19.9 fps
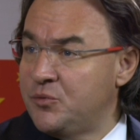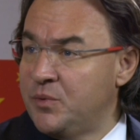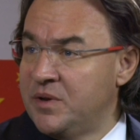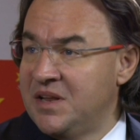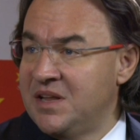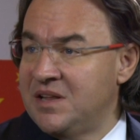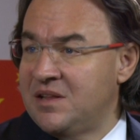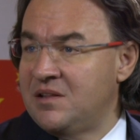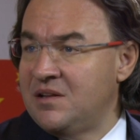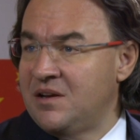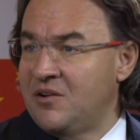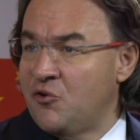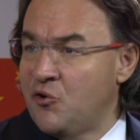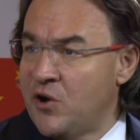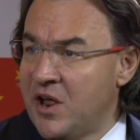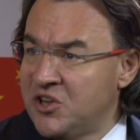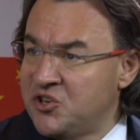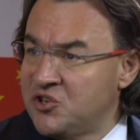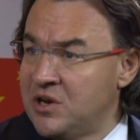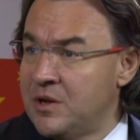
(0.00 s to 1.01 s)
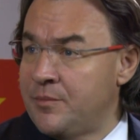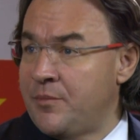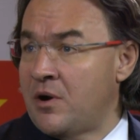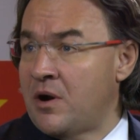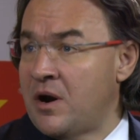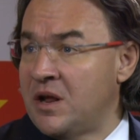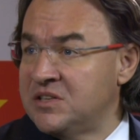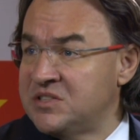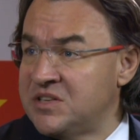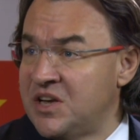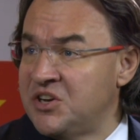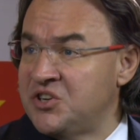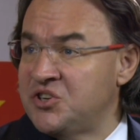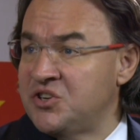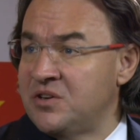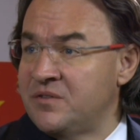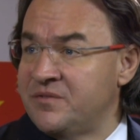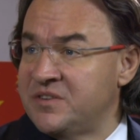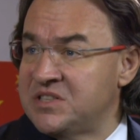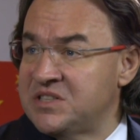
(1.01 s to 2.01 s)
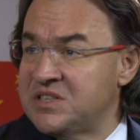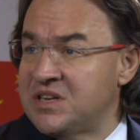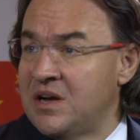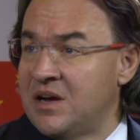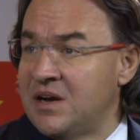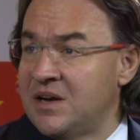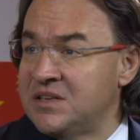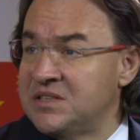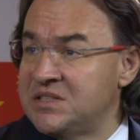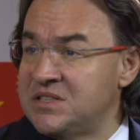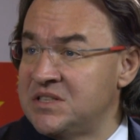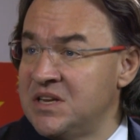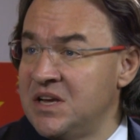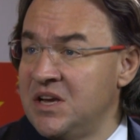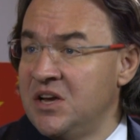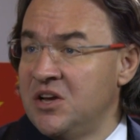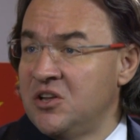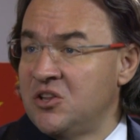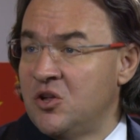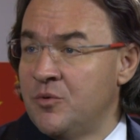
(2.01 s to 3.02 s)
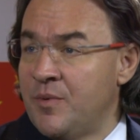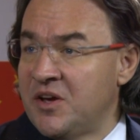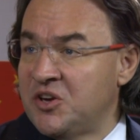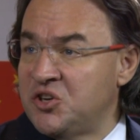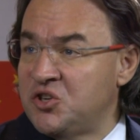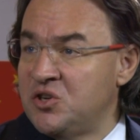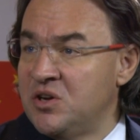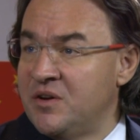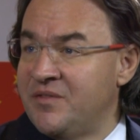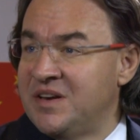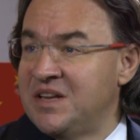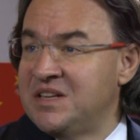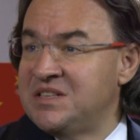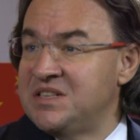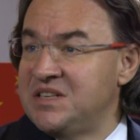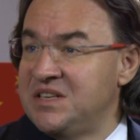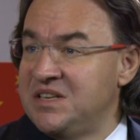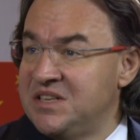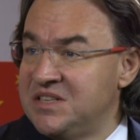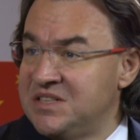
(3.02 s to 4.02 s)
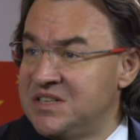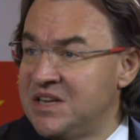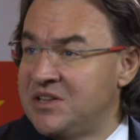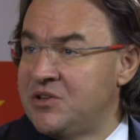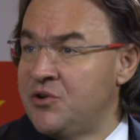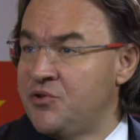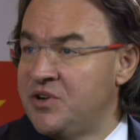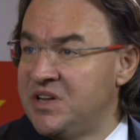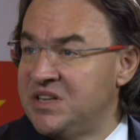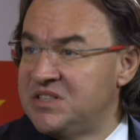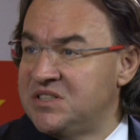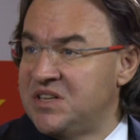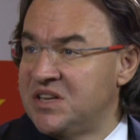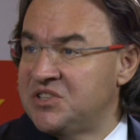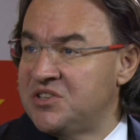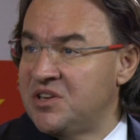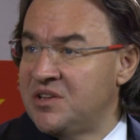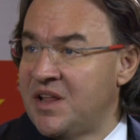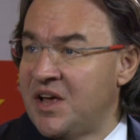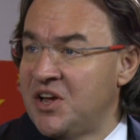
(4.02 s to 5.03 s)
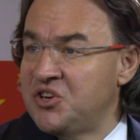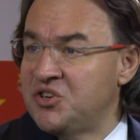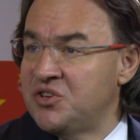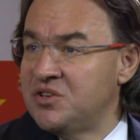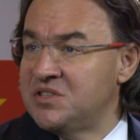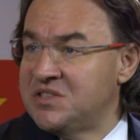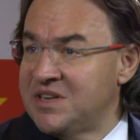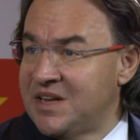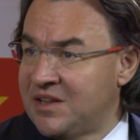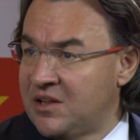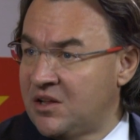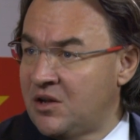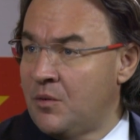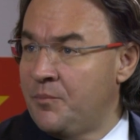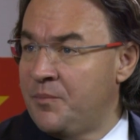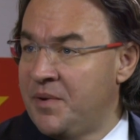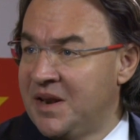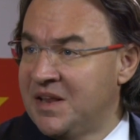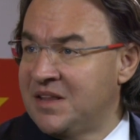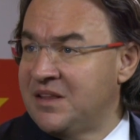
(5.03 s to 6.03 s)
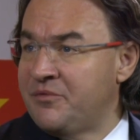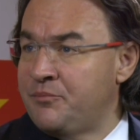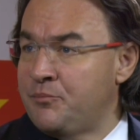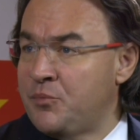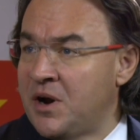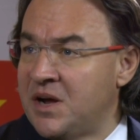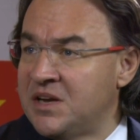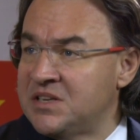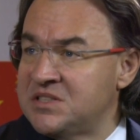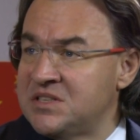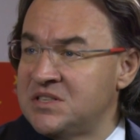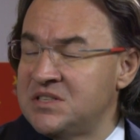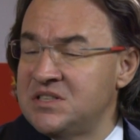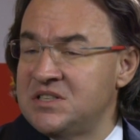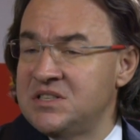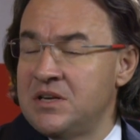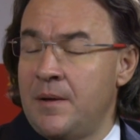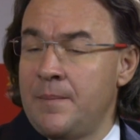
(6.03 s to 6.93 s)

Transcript: We need gradual liberalization of the skies to make sure that it's easier to reach destinations at competitive prices.